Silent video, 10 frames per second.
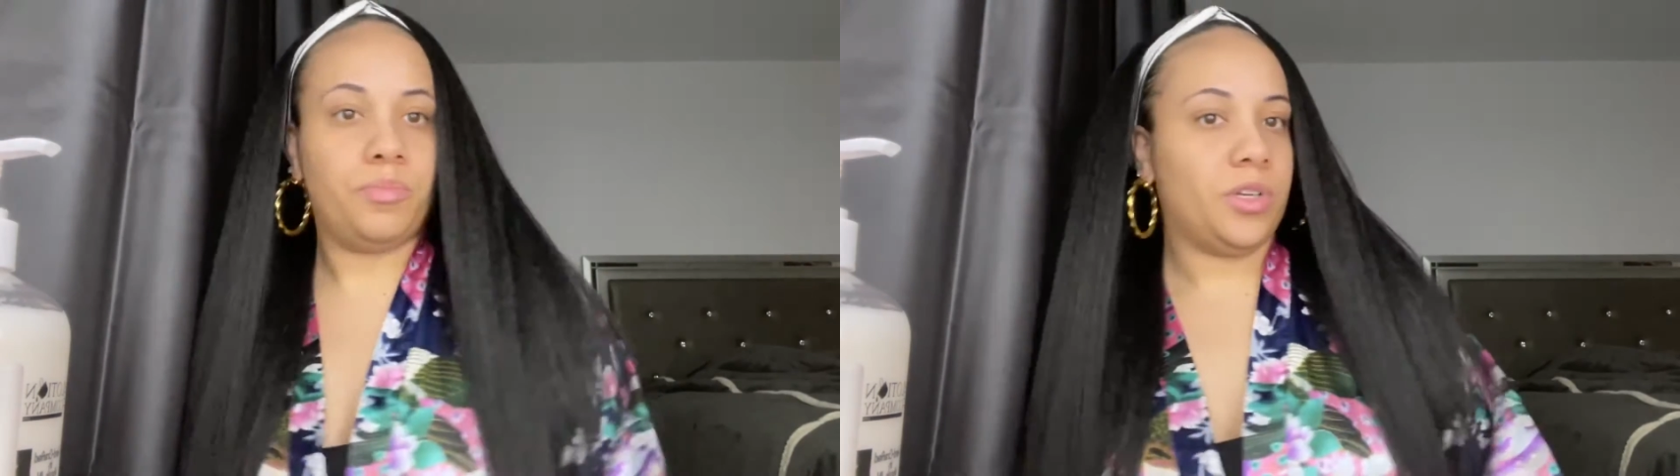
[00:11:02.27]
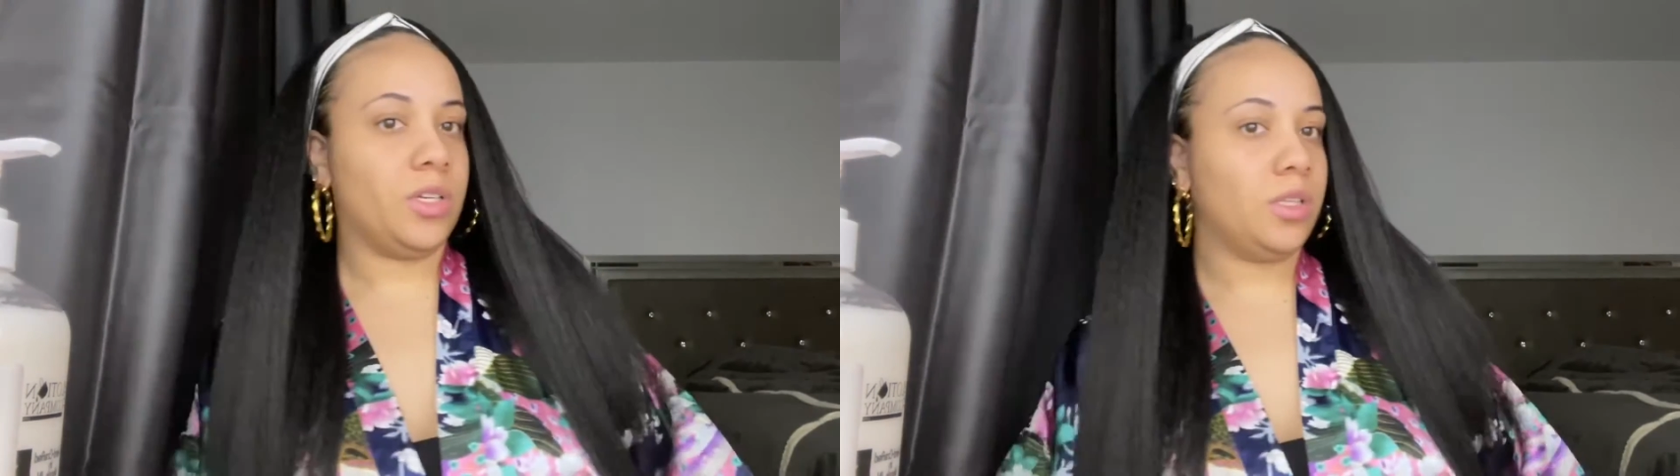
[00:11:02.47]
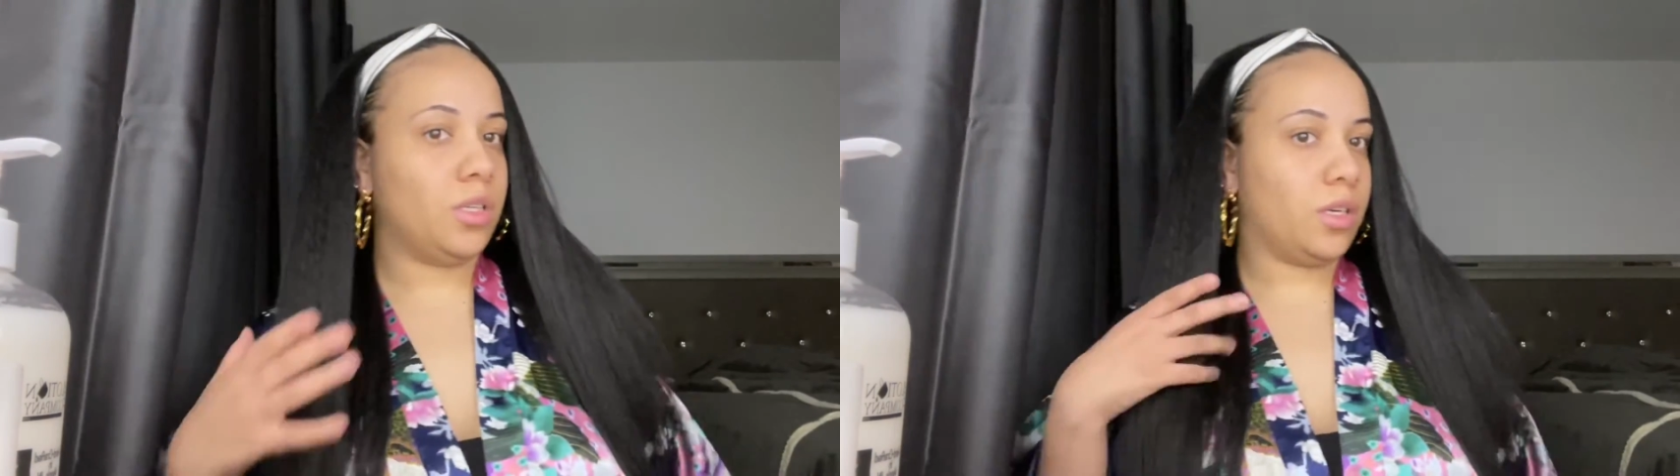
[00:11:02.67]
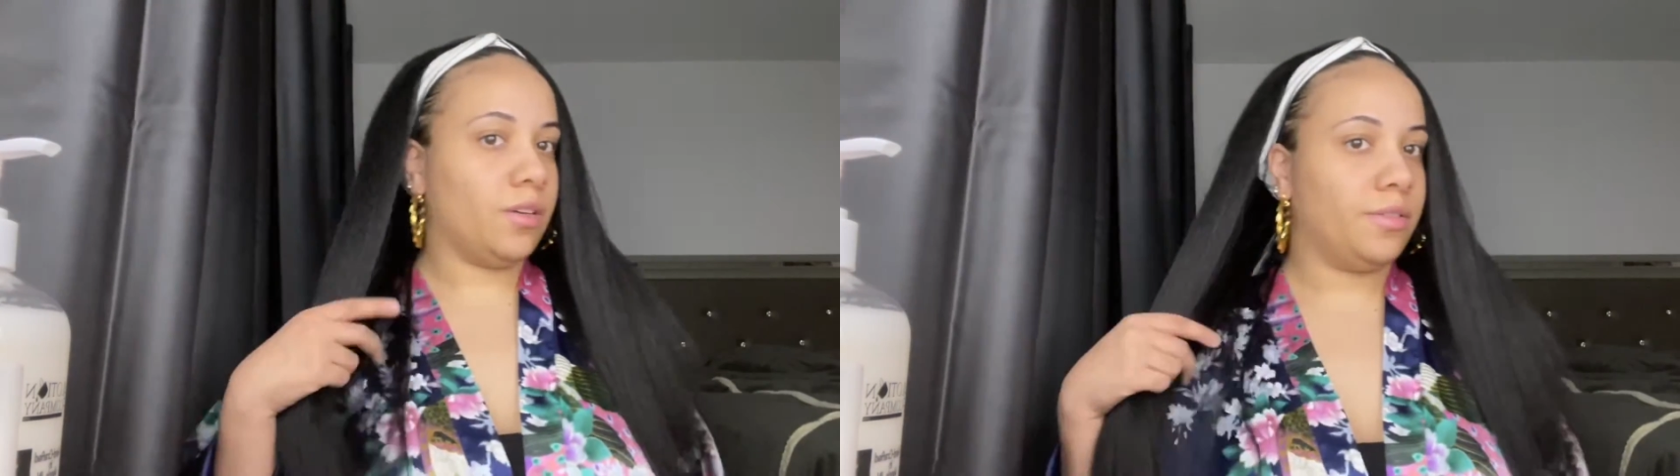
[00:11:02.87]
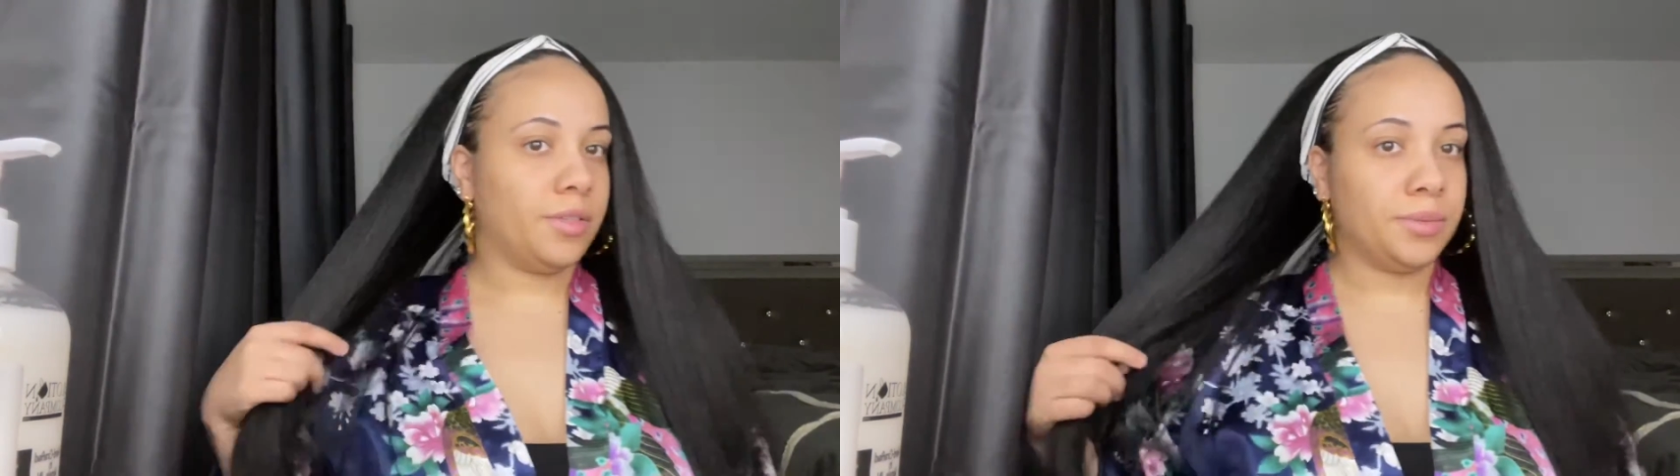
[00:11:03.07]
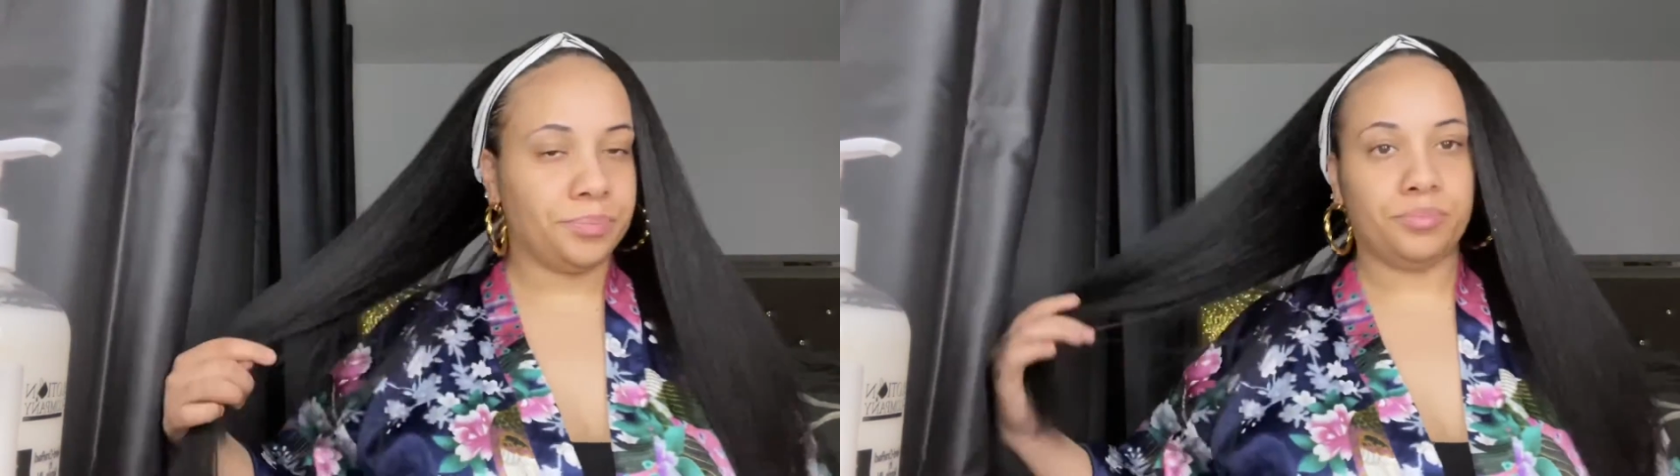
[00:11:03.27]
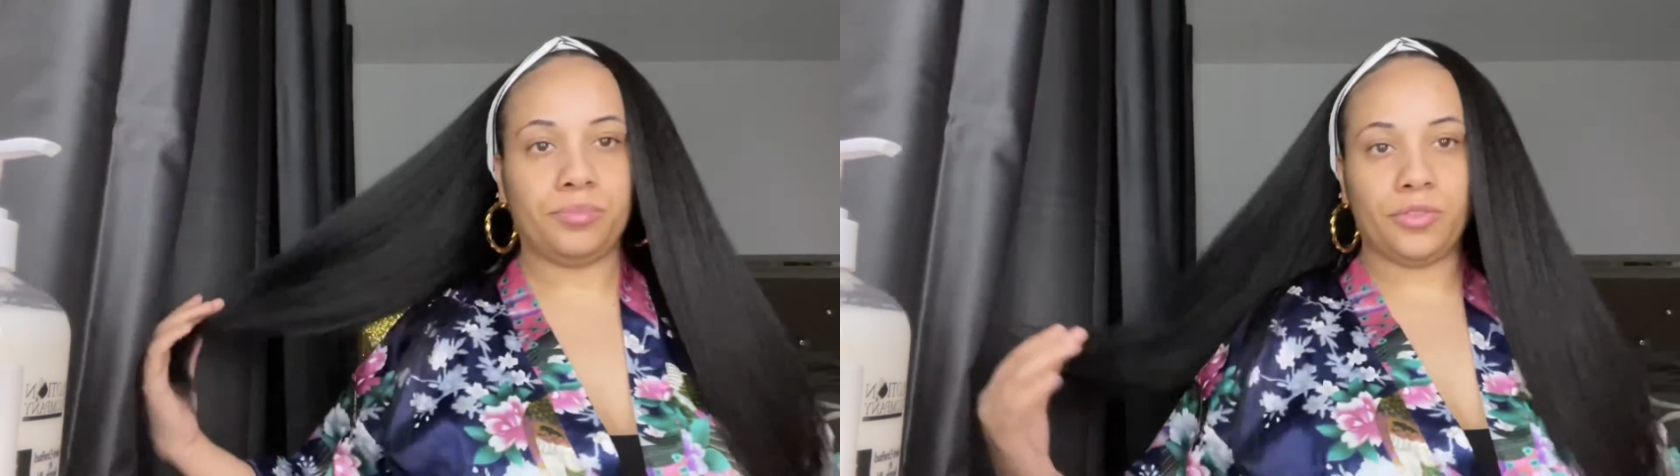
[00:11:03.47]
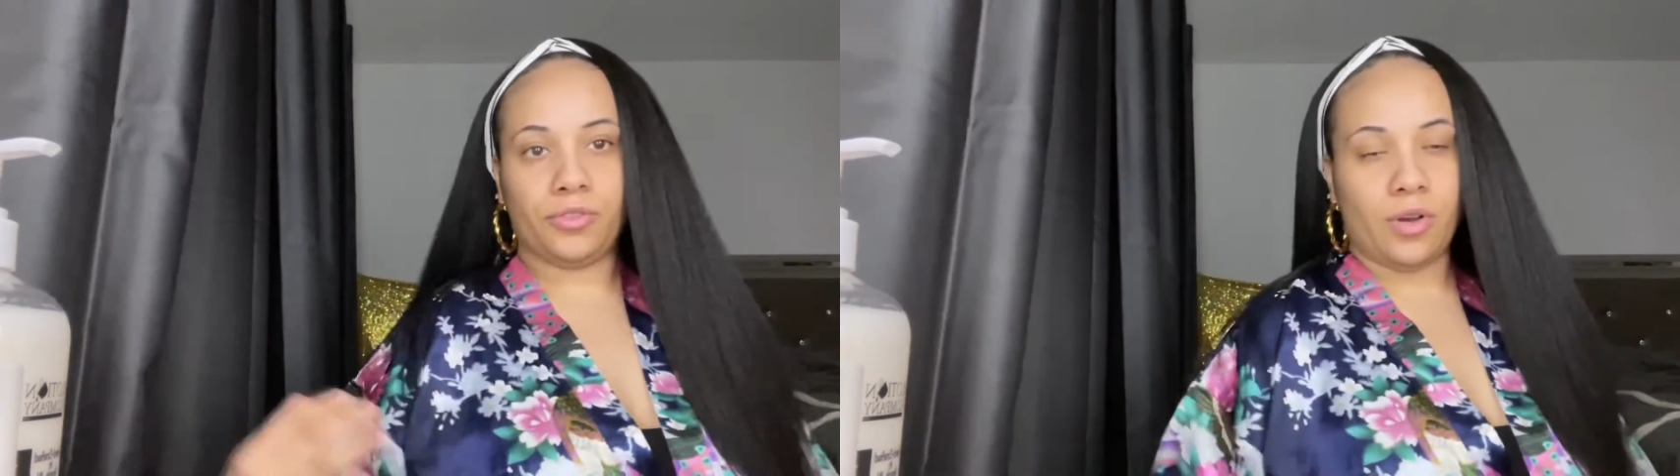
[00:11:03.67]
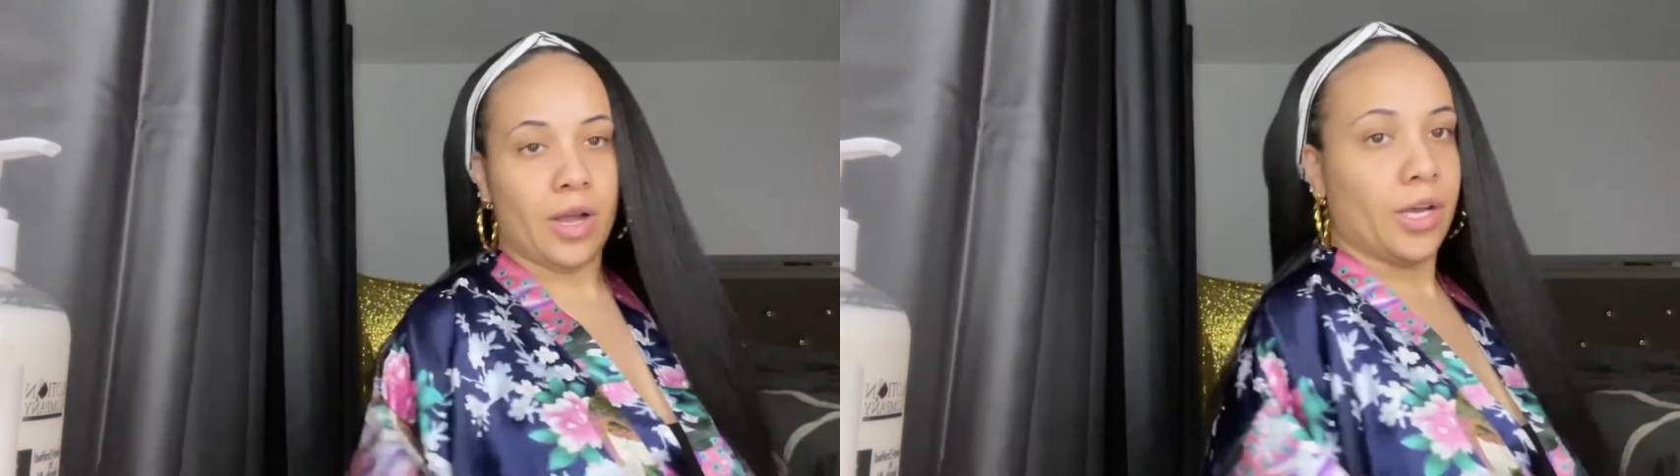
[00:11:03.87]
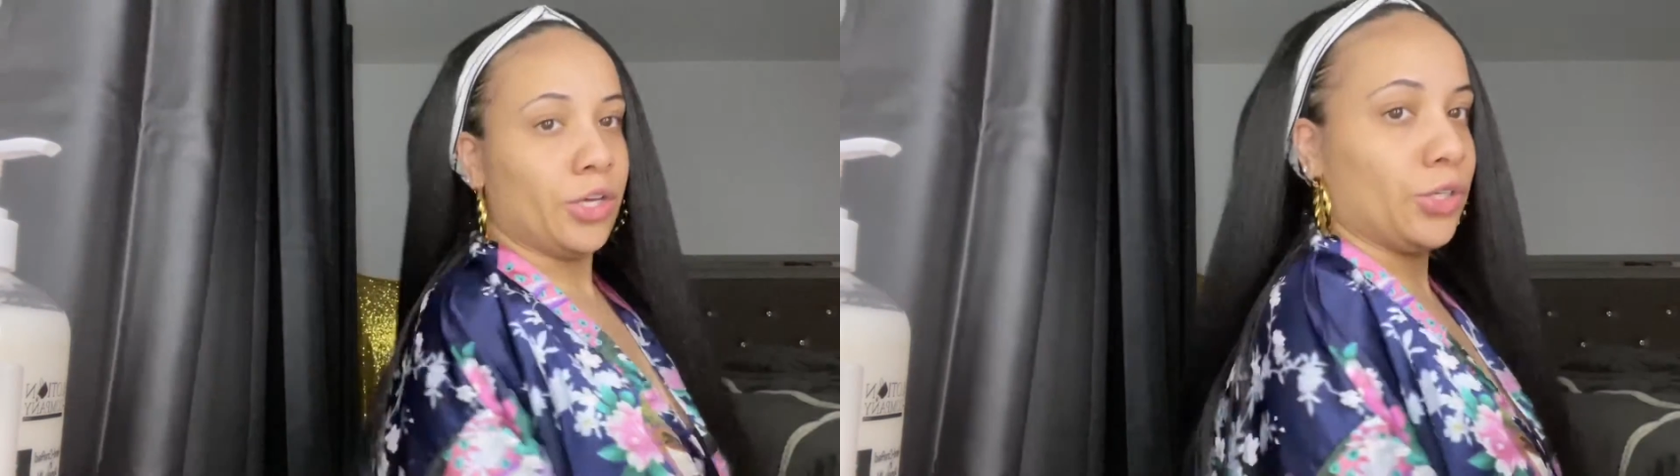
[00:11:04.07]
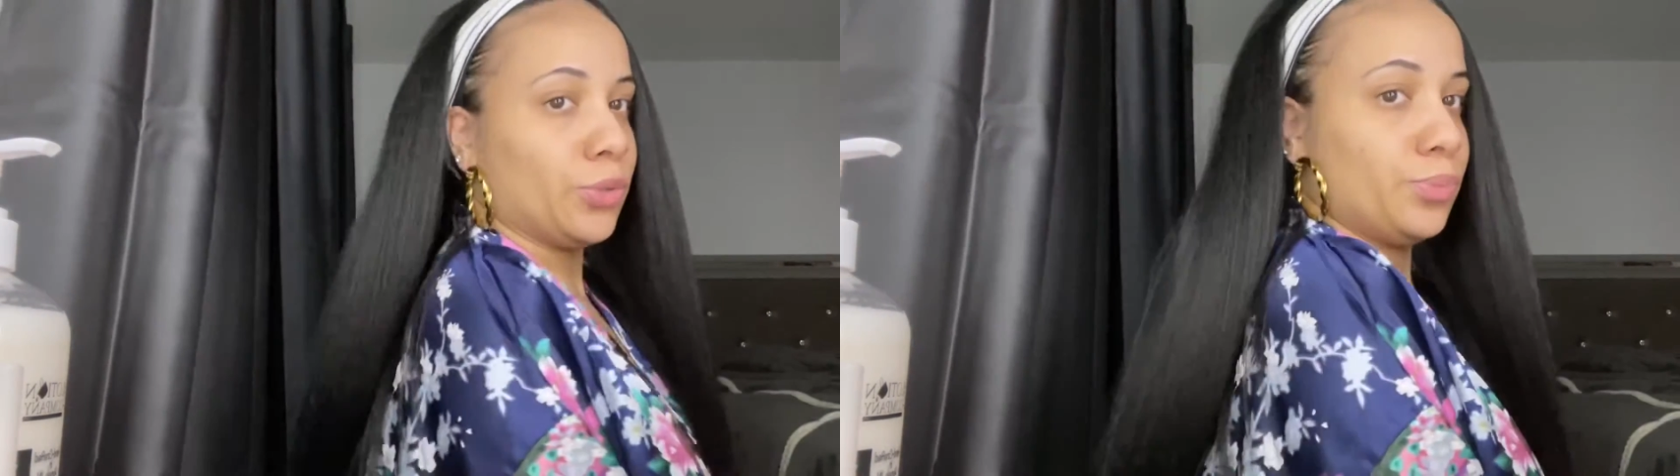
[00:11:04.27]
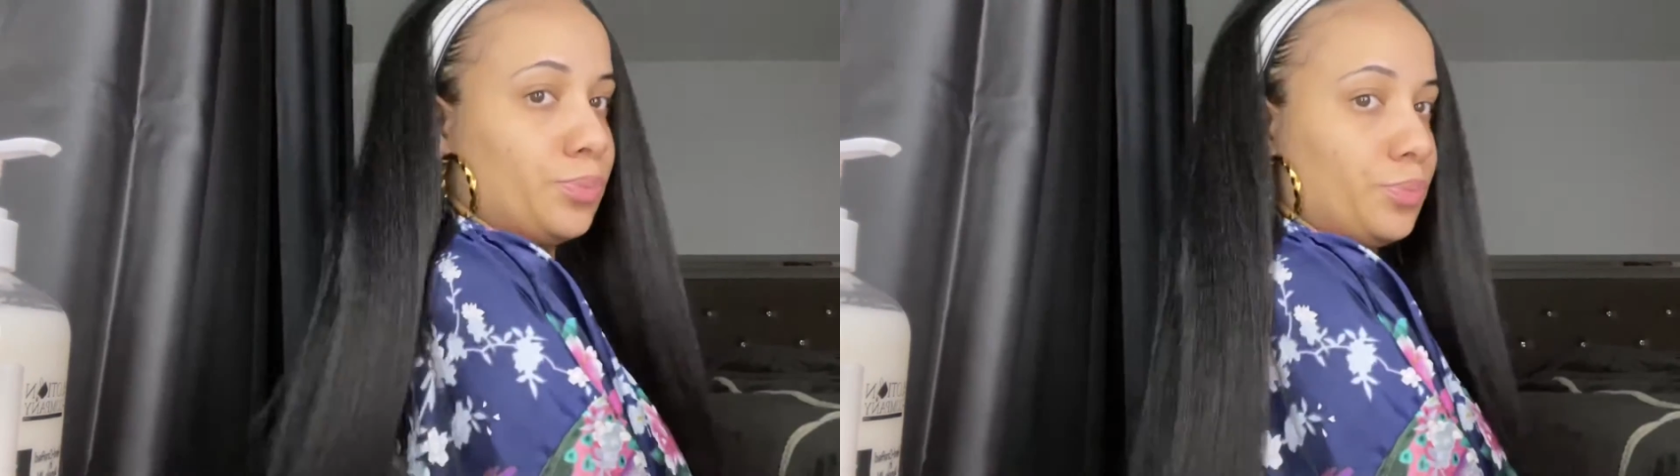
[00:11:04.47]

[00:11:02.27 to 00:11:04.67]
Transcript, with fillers: good look of it before I go